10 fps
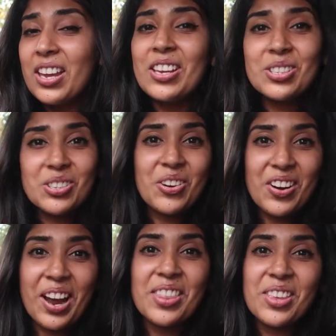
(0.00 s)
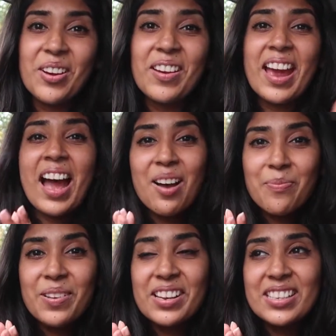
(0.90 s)
It's alright though. It
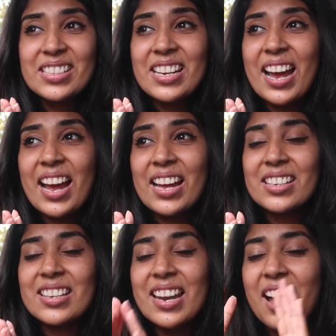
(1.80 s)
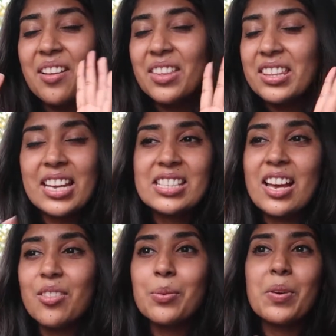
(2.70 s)
happened. And now that that's
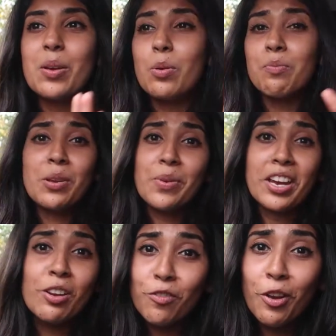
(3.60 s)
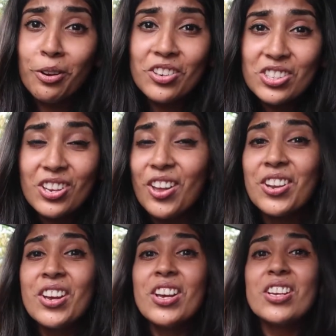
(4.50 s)
out of the way with, maybe I can focus
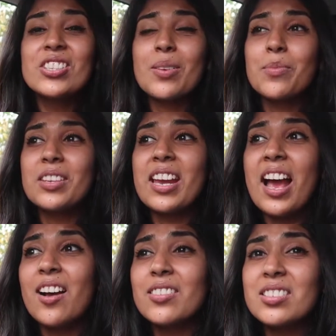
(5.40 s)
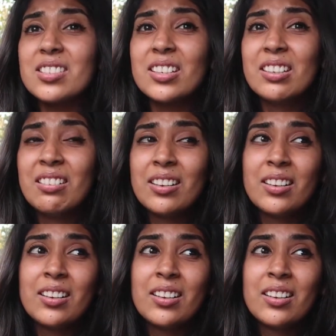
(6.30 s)
on something else.
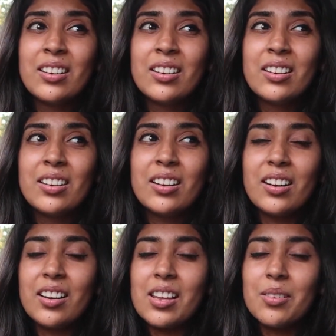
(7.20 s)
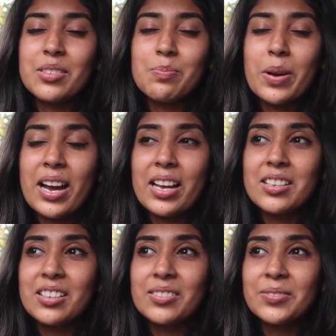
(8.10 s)
Oh, that was bad.